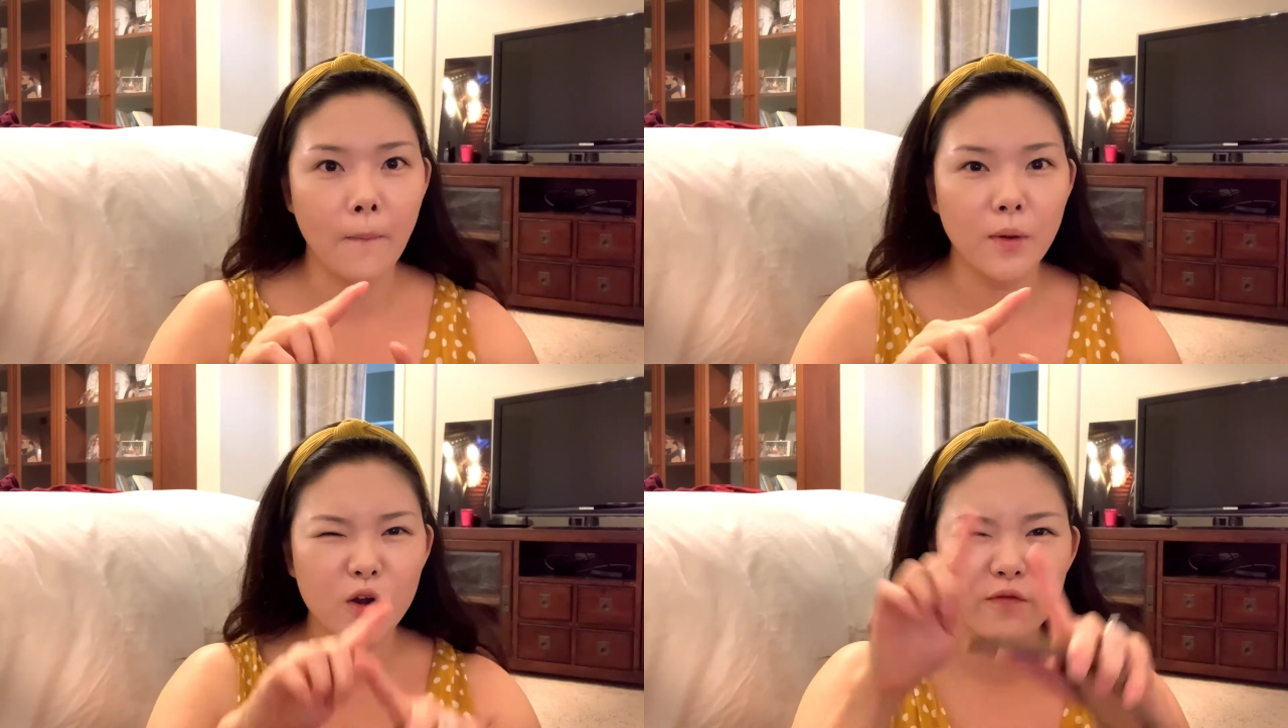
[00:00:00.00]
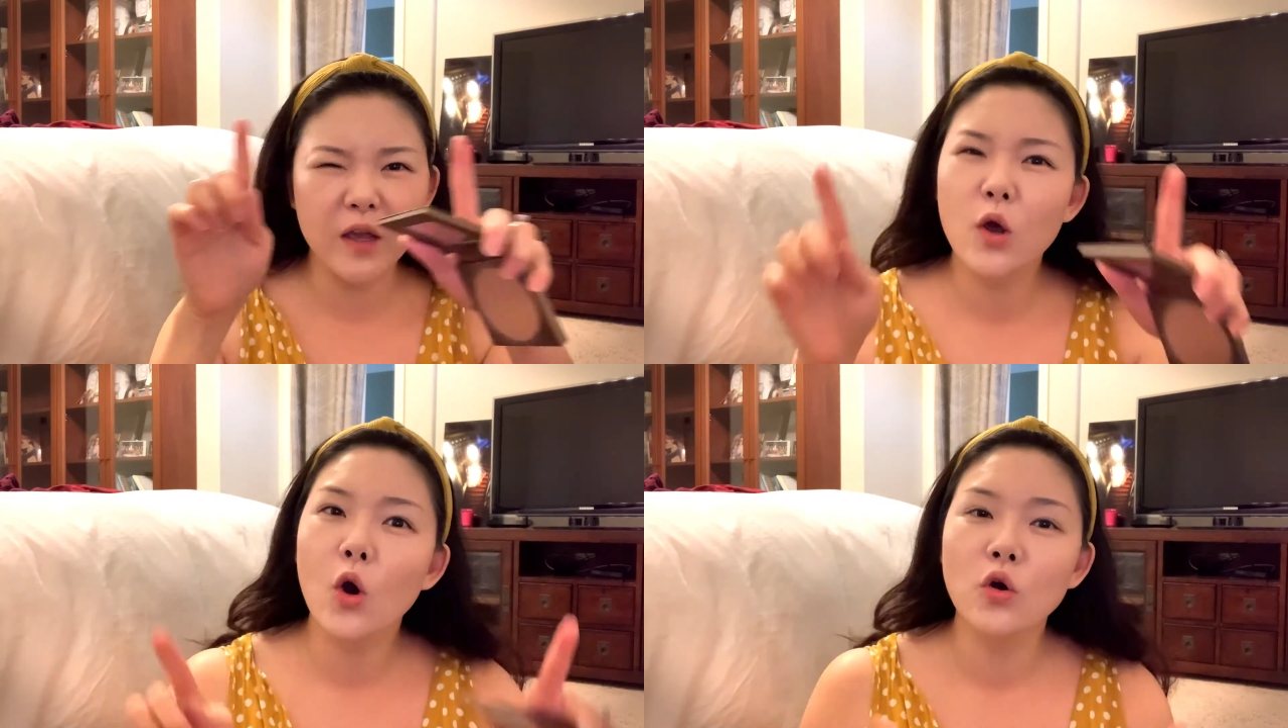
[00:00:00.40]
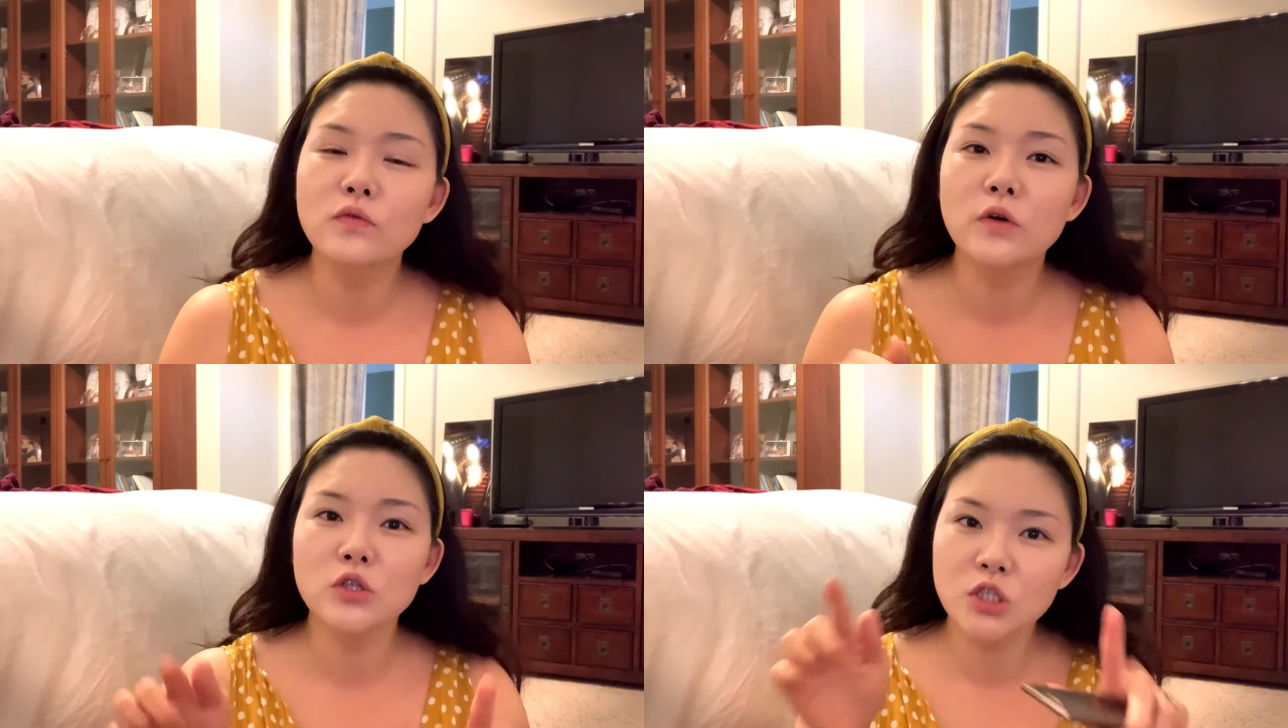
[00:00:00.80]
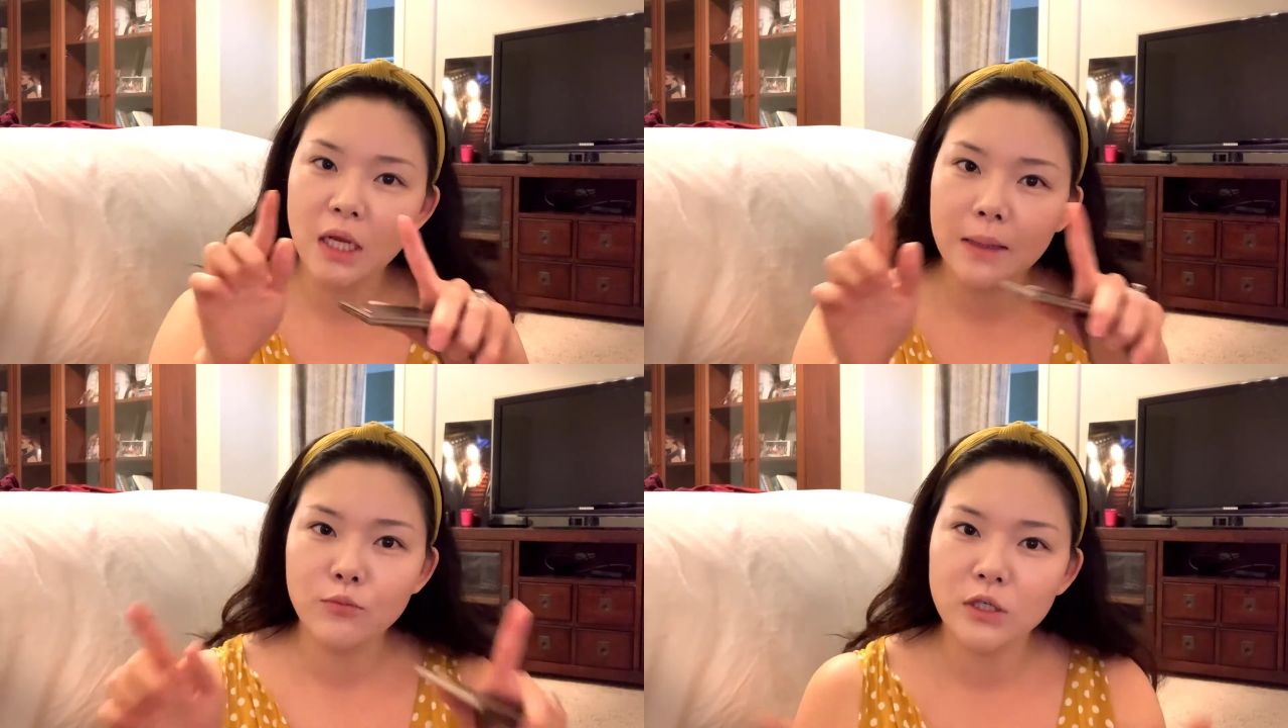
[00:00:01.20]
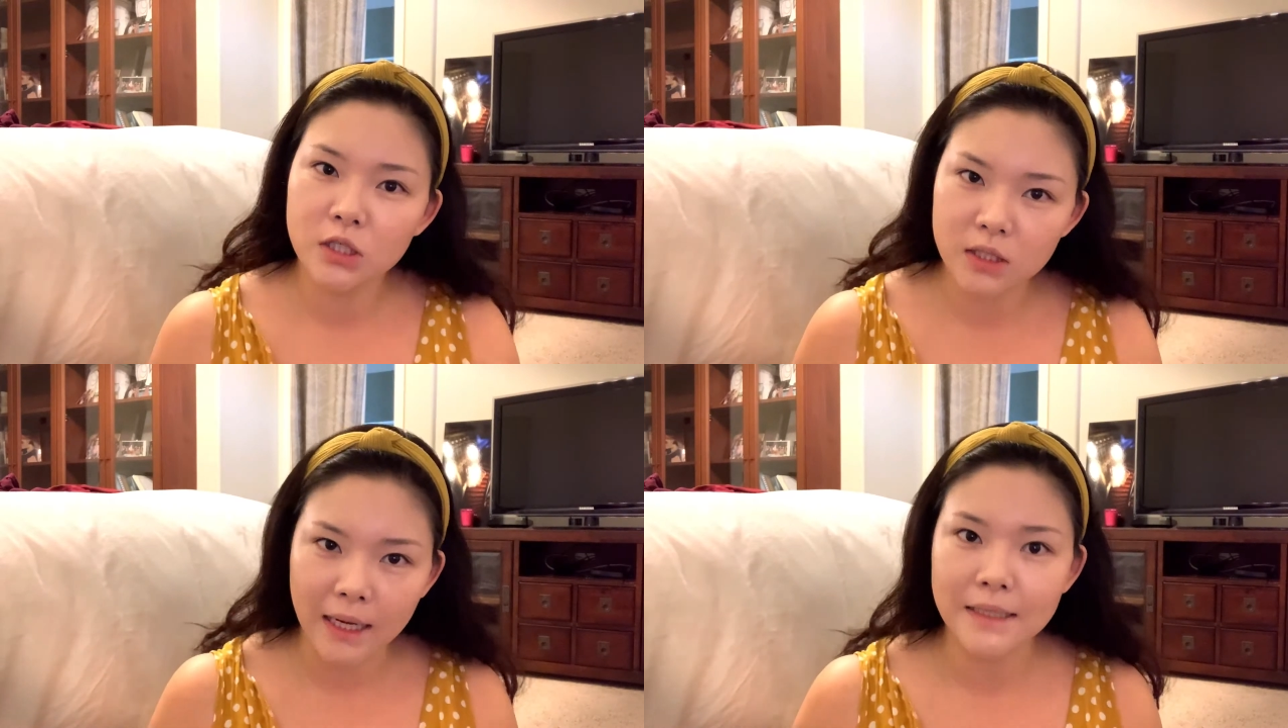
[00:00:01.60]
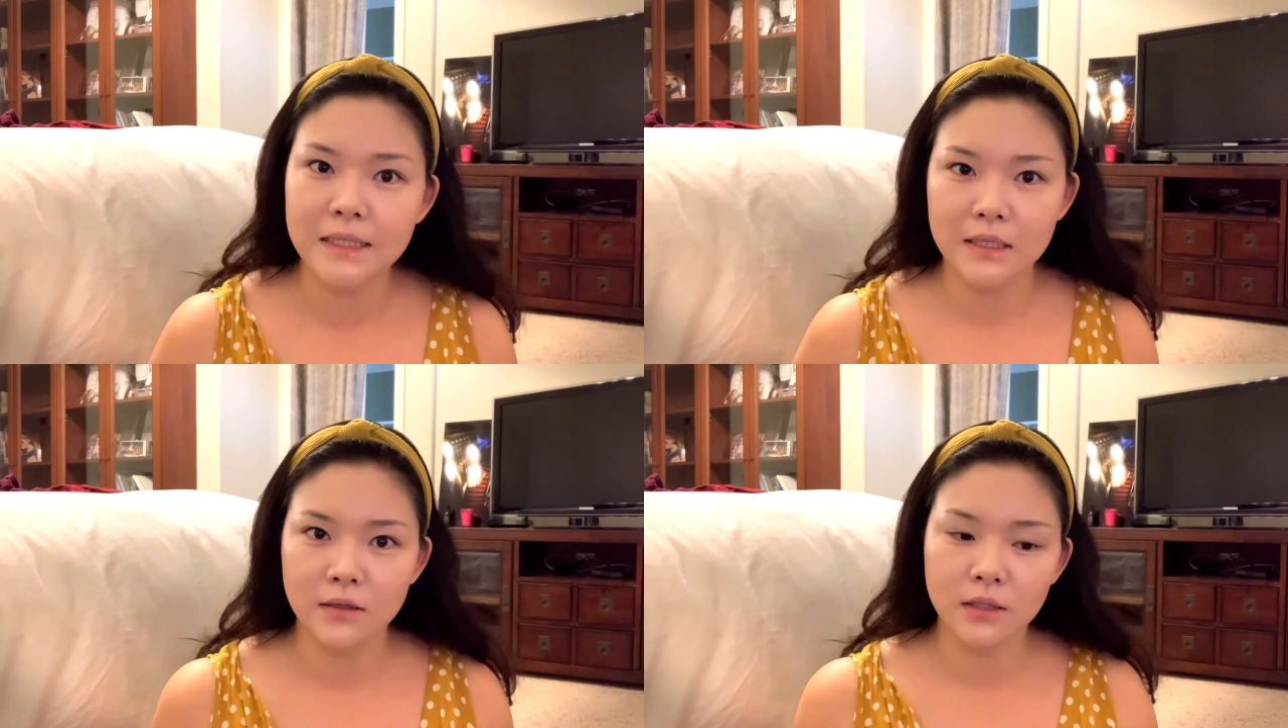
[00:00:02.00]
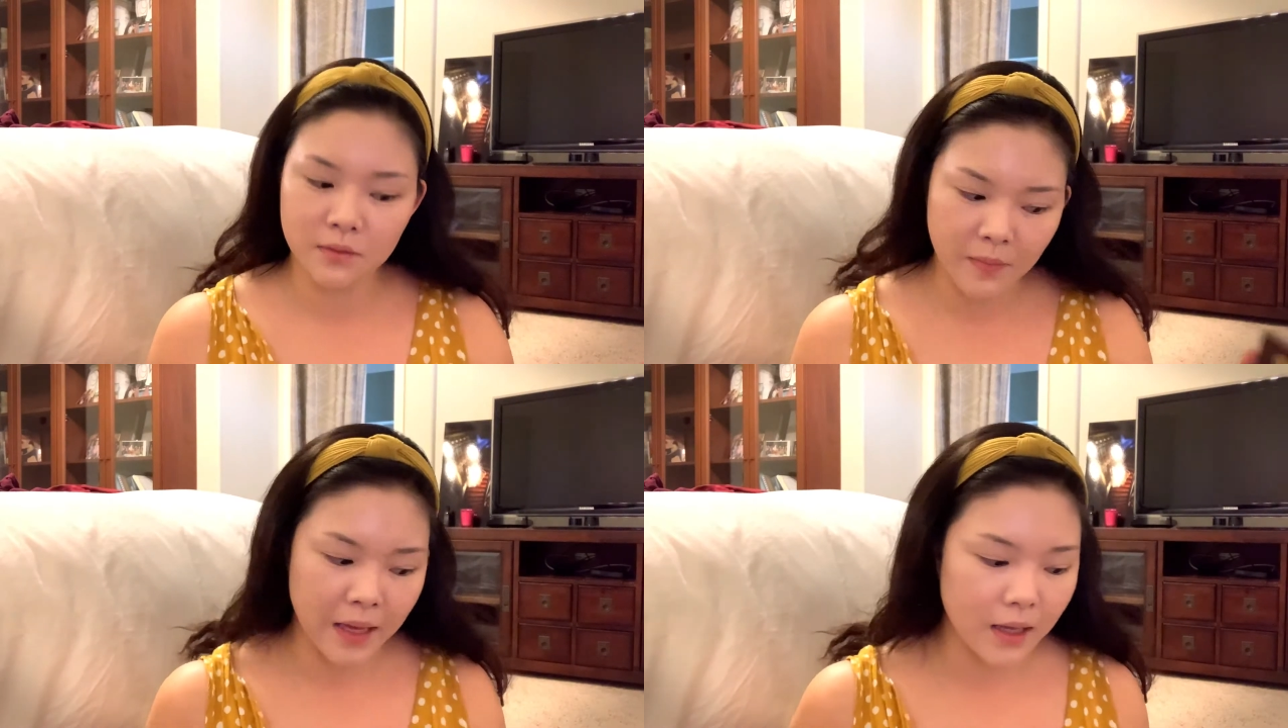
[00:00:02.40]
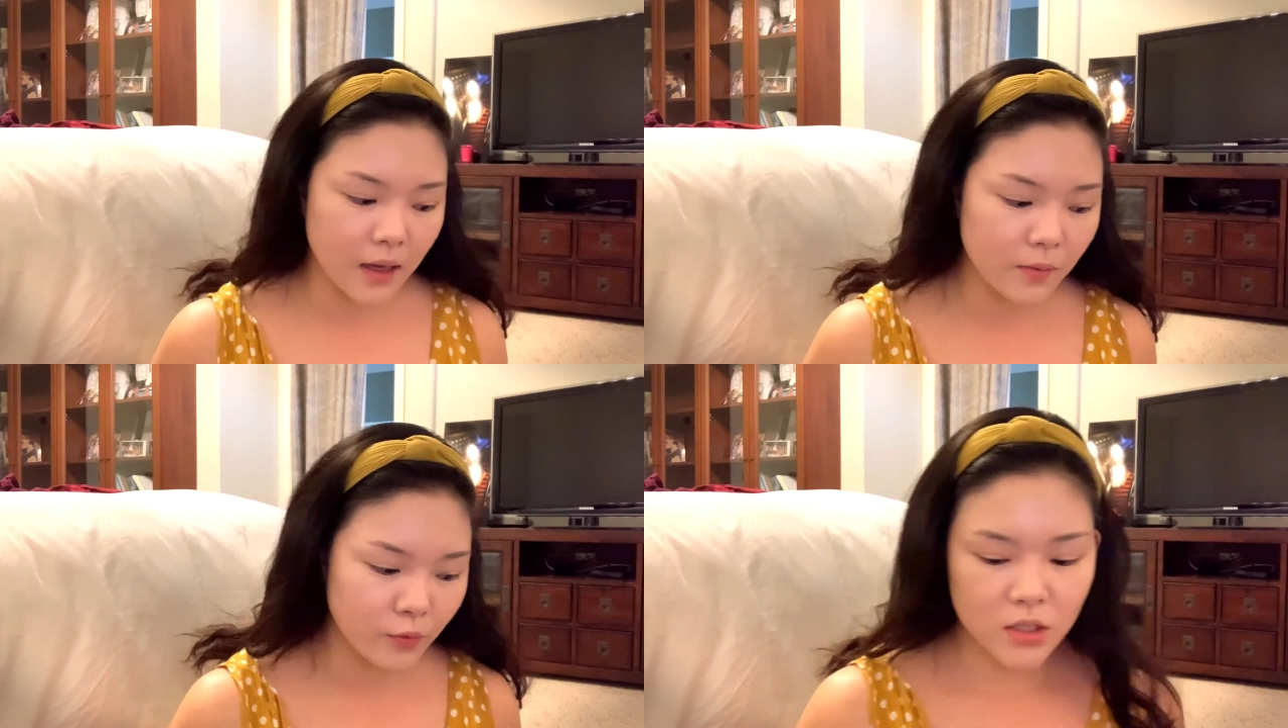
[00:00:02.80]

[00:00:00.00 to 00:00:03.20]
perfect oval shape, which is ideal in makeup.